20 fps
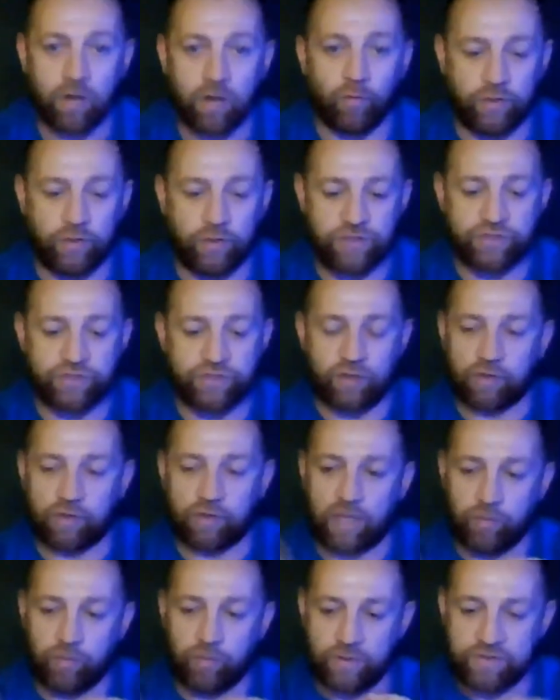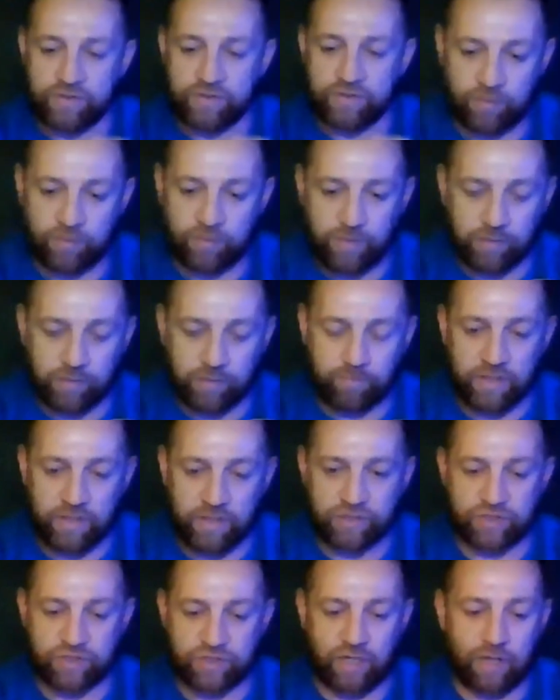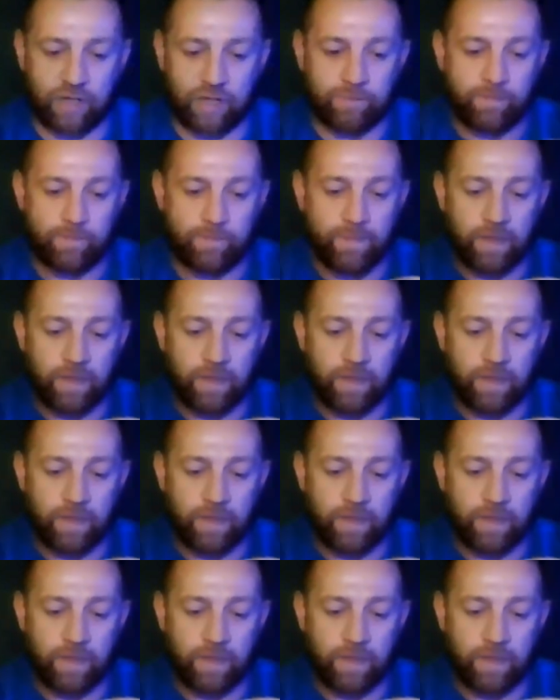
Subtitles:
which, okay, when you're stopping picture,